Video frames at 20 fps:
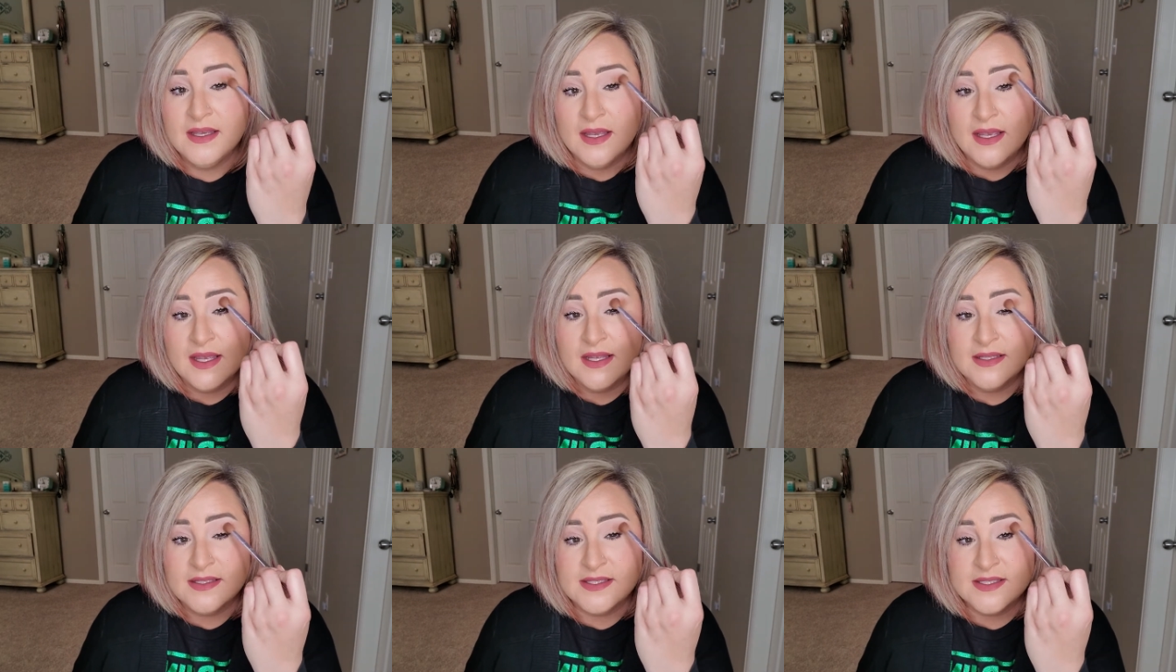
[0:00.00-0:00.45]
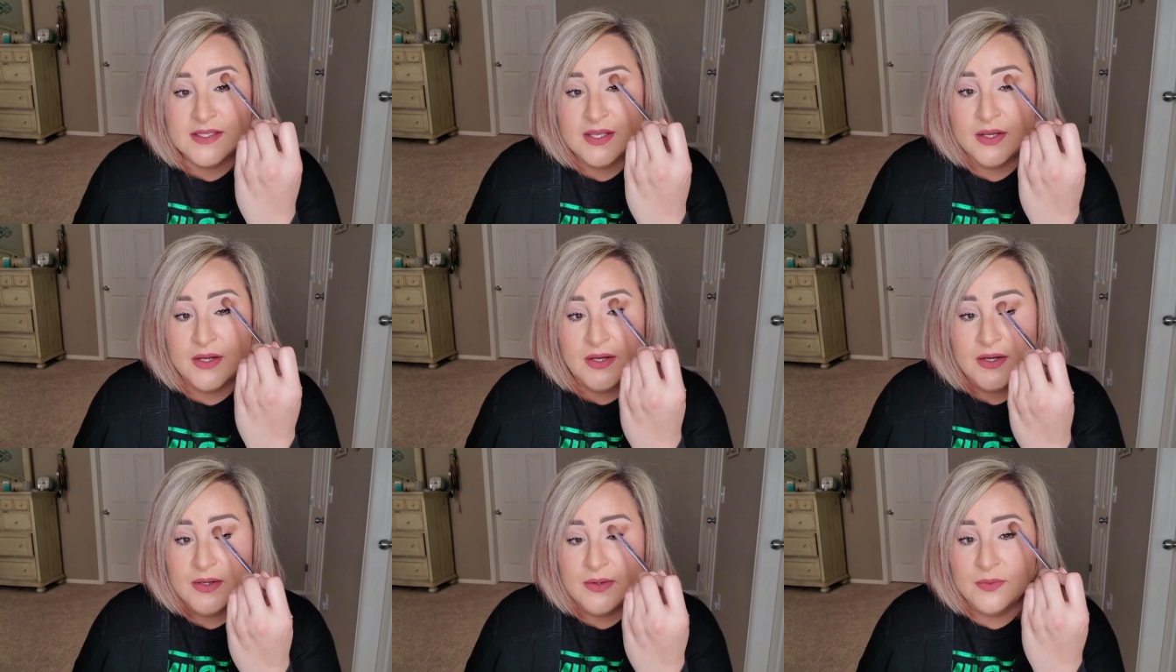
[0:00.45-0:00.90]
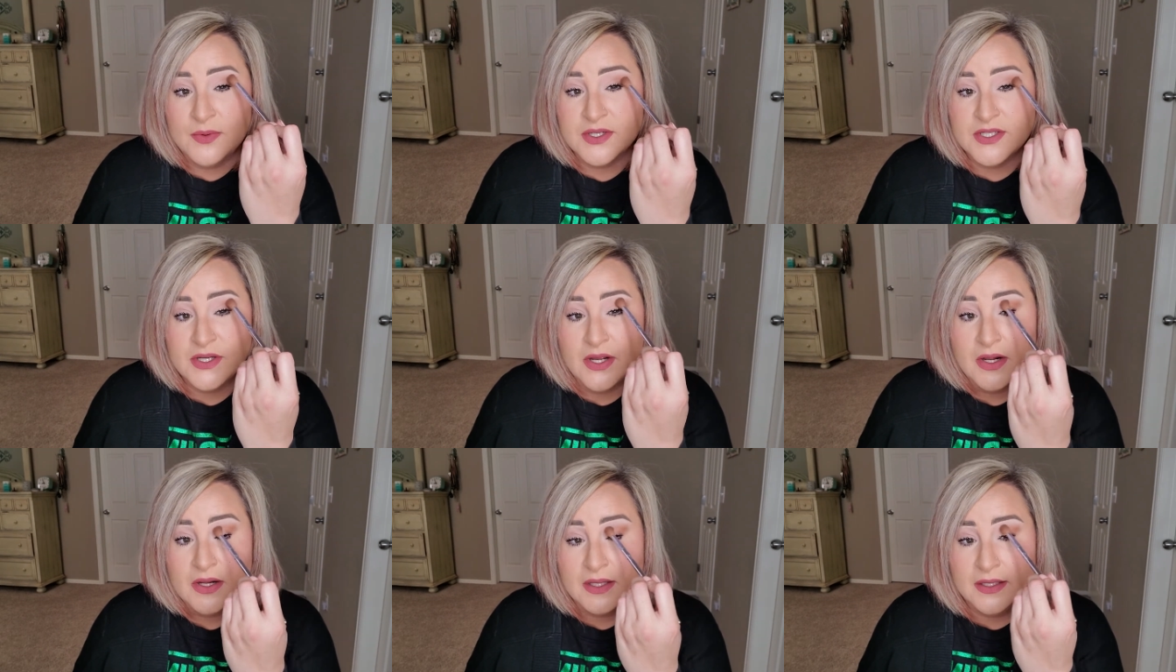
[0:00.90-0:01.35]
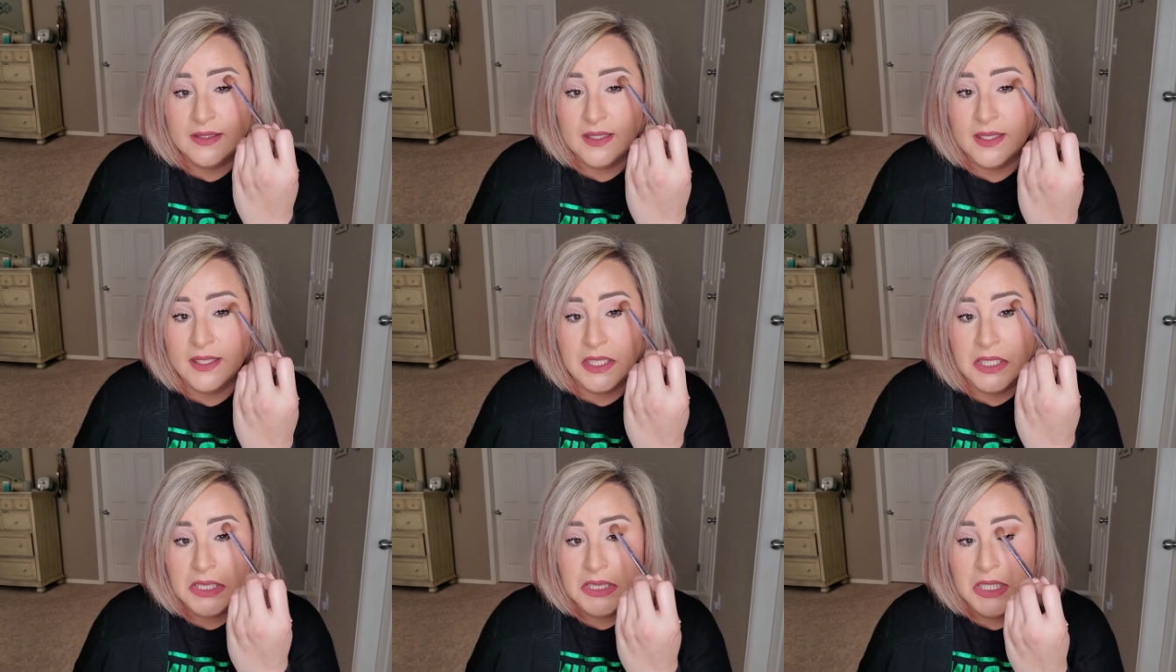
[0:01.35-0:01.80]
and so we're talking
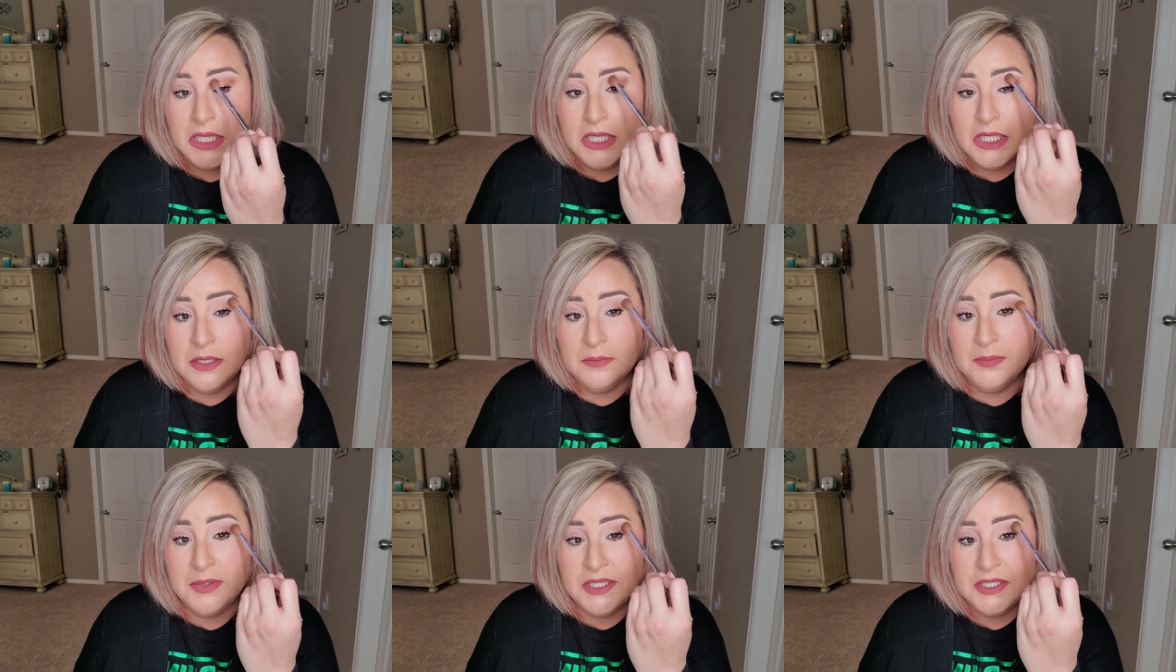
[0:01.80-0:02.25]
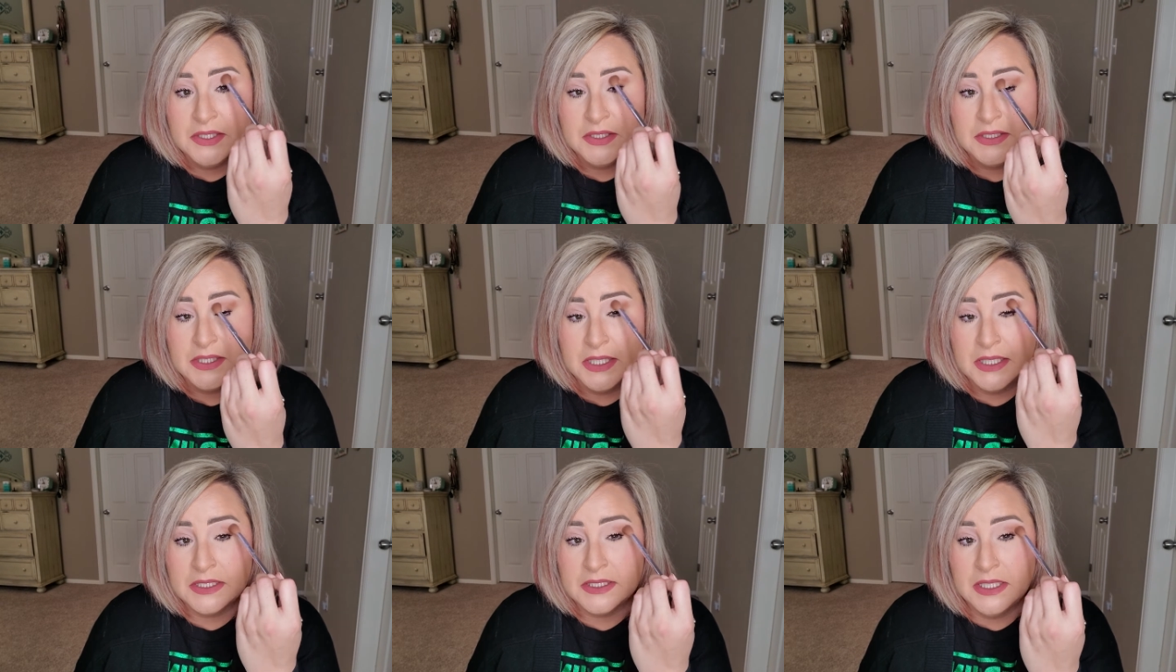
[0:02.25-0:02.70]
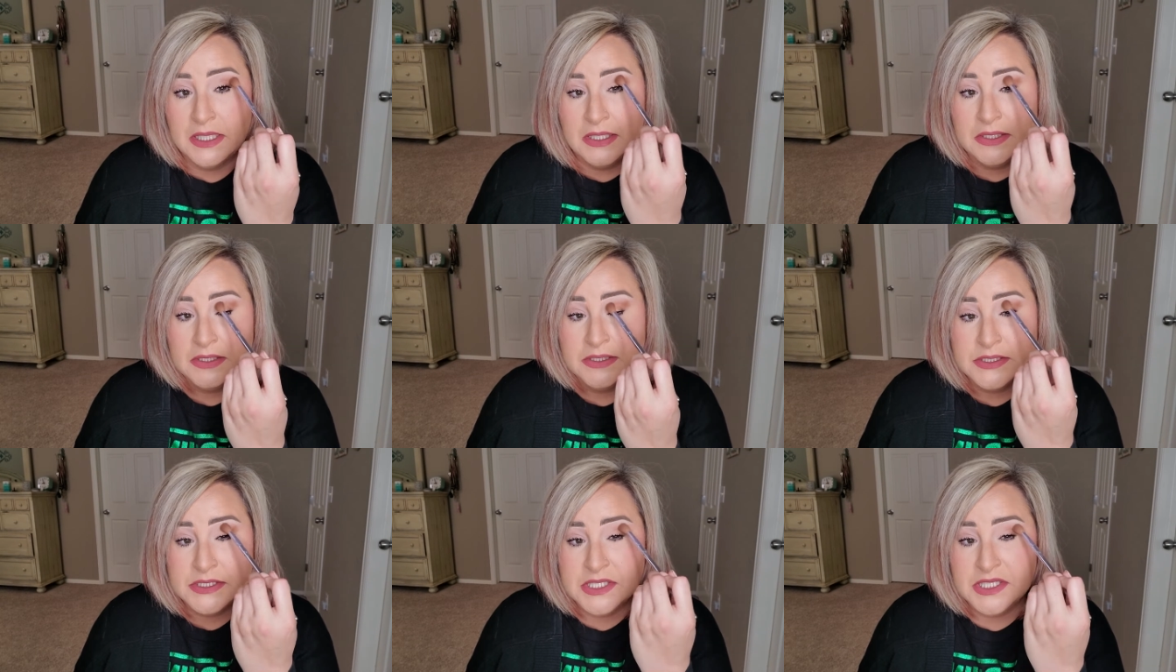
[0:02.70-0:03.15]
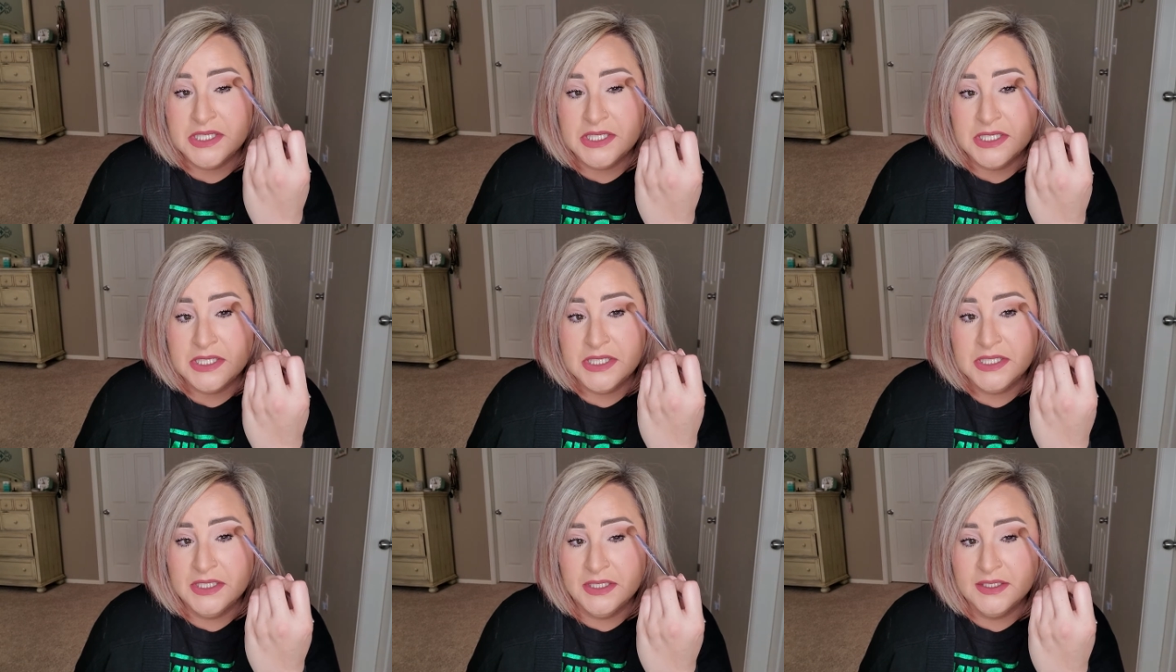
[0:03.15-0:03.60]
like a lot better
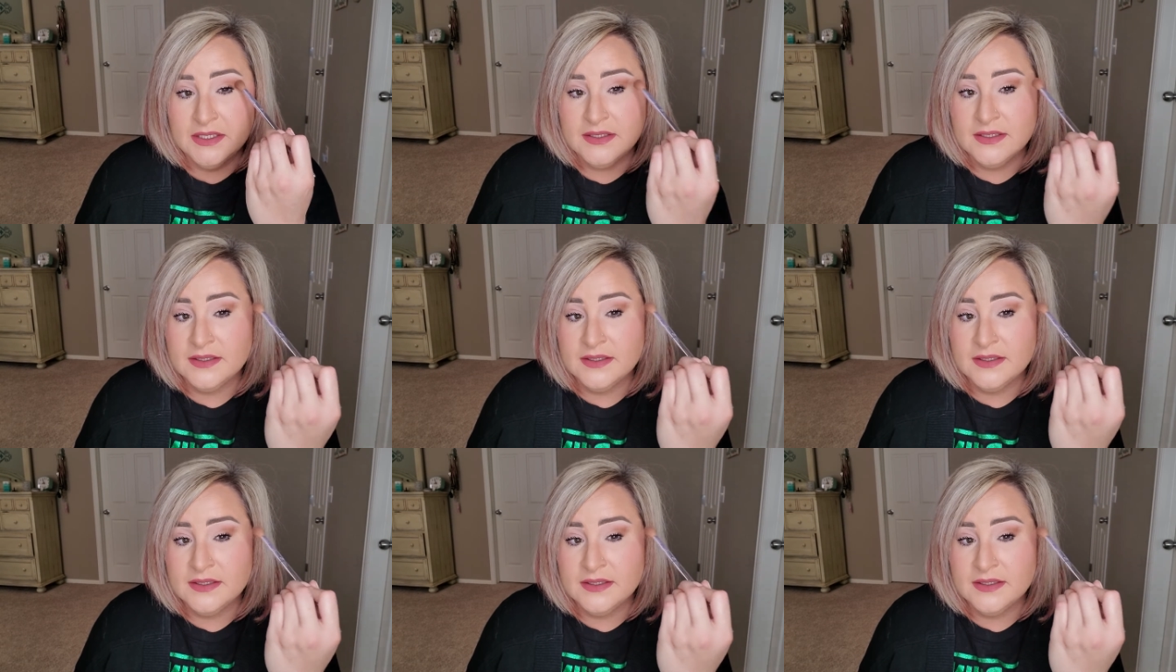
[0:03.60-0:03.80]
technology